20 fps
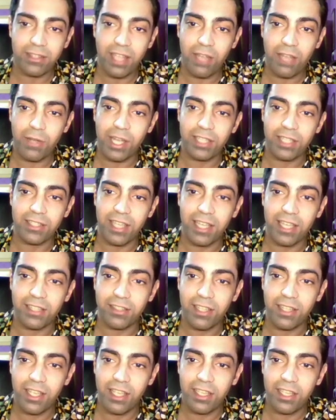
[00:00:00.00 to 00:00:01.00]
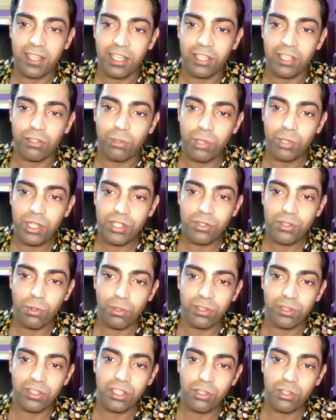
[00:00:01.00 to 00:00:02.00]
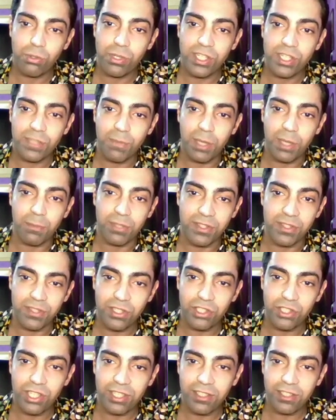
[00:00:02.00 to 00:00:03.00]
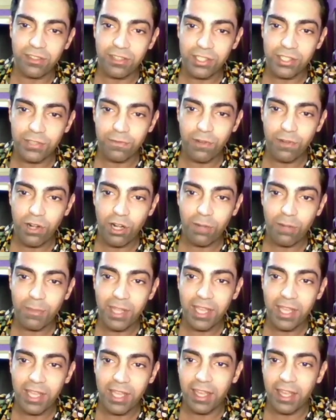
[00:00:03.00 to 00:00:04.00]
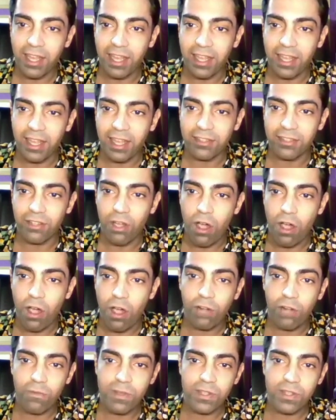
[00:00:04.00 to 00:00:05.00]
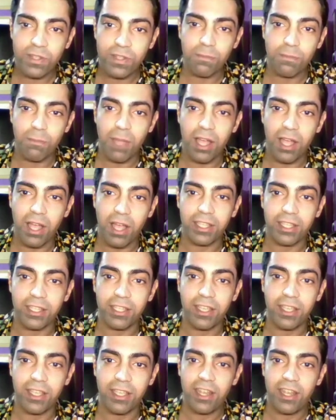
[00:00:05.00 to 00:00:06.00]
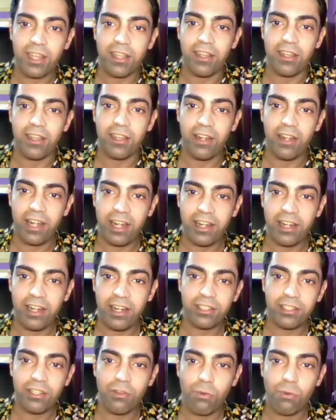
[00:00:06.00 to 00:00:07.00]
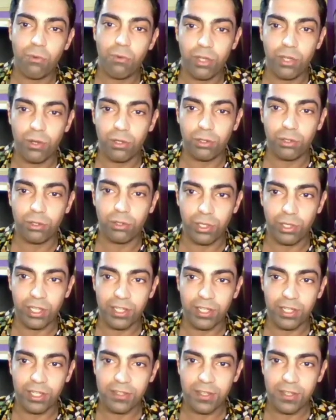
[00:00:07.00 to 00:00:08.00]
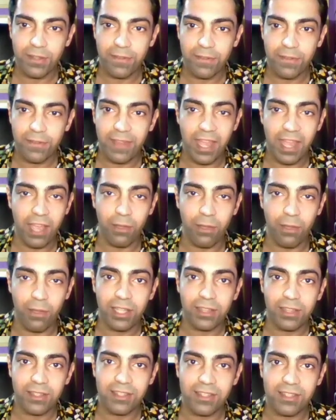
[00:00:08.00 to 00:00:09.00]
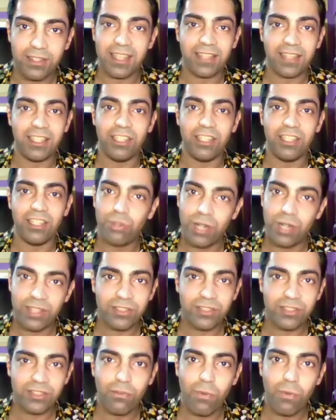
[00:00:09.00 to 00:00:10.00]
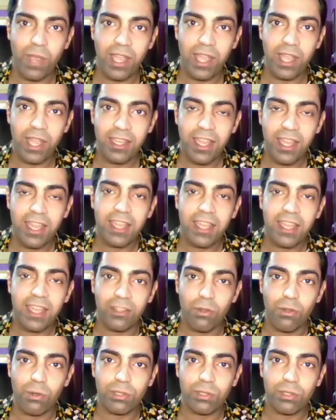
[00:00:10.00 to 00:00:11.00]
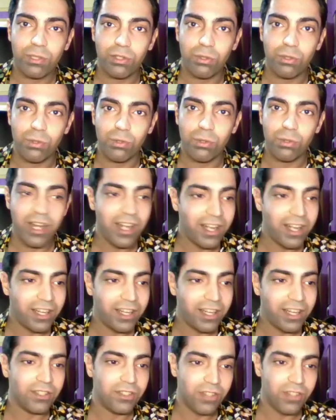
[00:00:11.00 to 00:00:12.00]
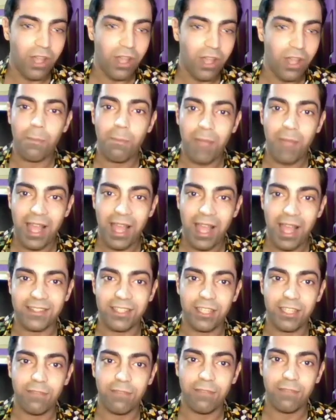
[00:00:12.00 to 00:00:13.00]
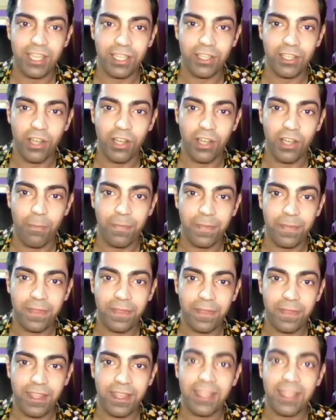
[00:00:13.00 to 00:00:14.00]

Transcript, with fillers: Right now I can increase or decrease my position in this farm and harvest my uh, earned WIGO tokens. Now, this is an interesting way in order to earn some passive income,